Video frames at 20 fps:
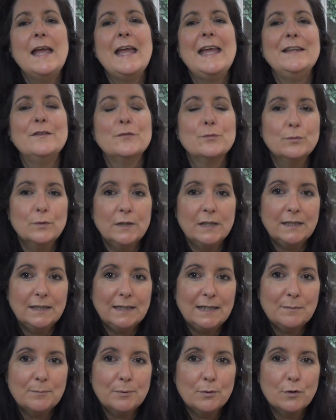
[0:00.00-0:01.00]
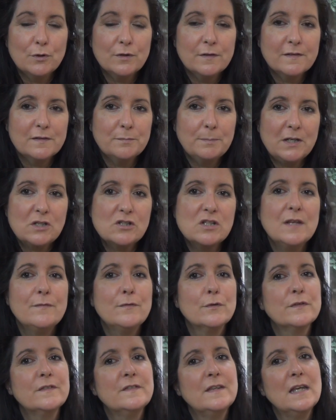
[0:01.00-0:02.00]
It's really important, especially
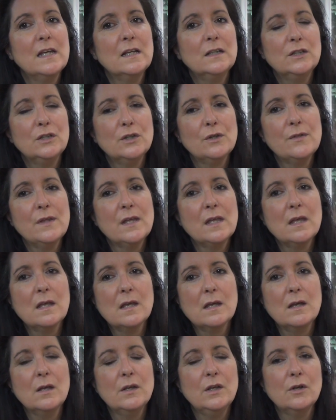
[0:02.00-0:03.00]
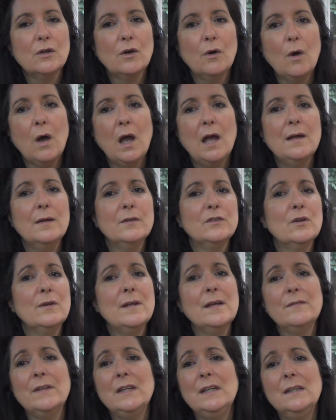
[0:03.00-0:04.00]
if you're single and you're thinking, you know, I
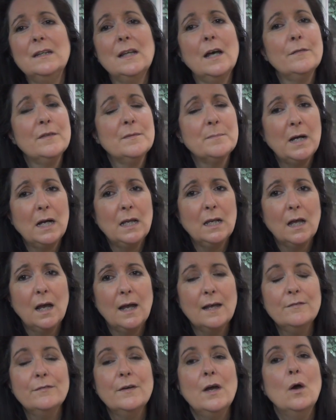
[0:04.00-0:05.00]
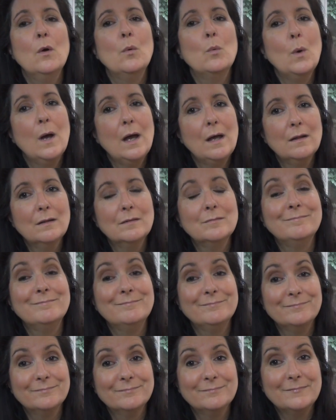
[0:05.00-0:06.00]
don't have any love in my life. Well,
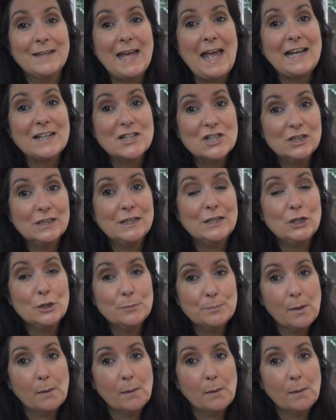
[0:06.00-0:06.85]
actually, you